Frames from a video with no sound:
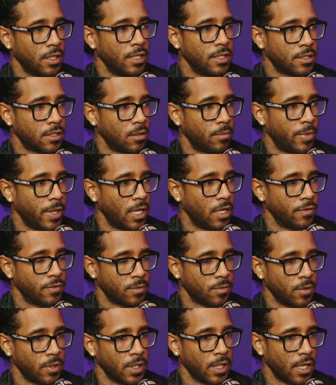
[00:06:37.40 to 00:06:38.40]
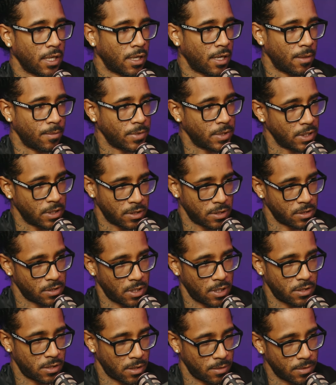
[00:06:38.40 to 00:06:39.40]
is a competitive sport. They got competitions and
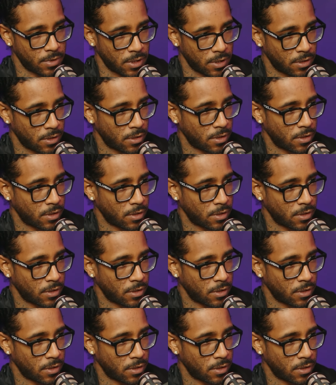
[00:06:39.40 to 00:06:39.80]
all type of shit.